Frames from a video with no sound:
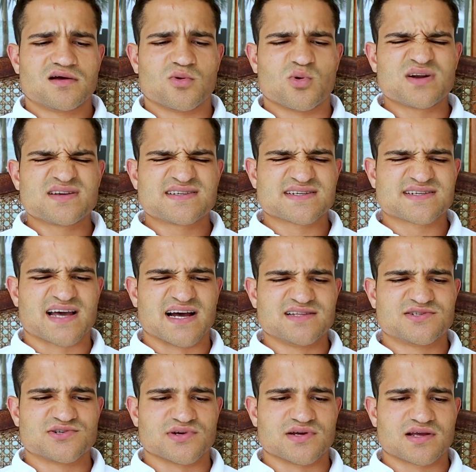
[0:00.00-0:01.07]
what is this
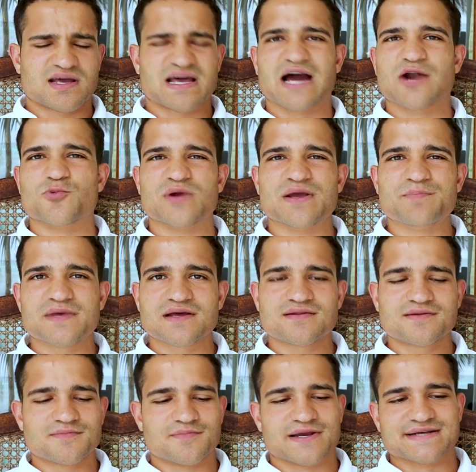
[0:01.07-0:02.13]
country?
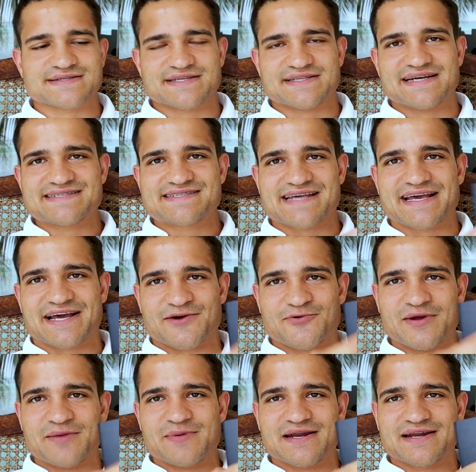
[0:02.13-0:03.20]
Caribbean? Because it does say
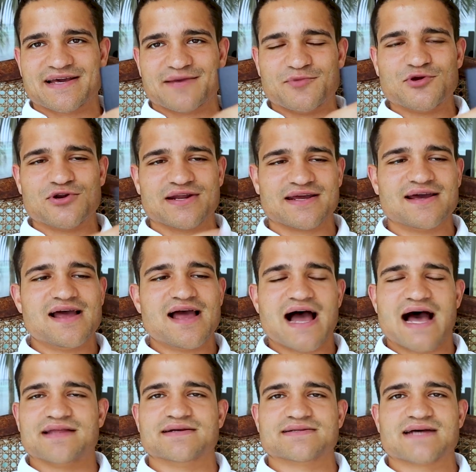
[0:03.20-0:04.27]
Caribbean community
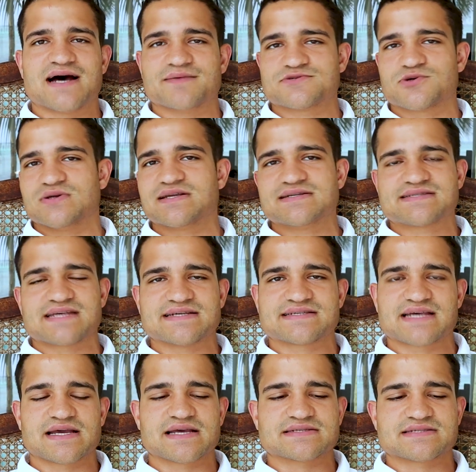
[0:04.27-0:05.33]
at the top. So I didn't say
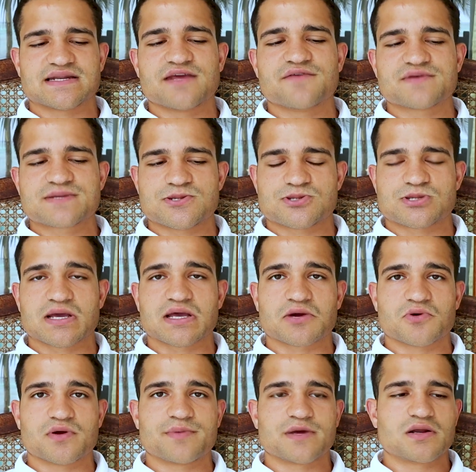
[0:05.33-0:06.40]
St. Kitts and Nevis, you just say
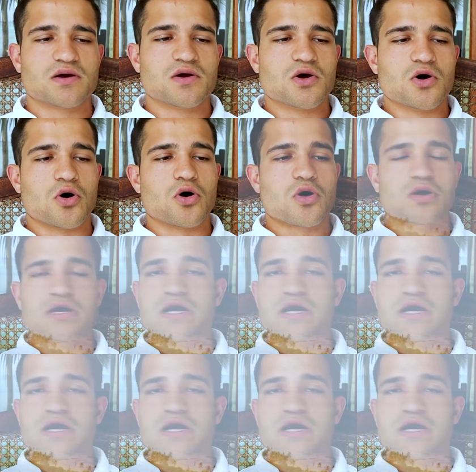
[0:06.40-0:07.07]
Caribbean. Oh,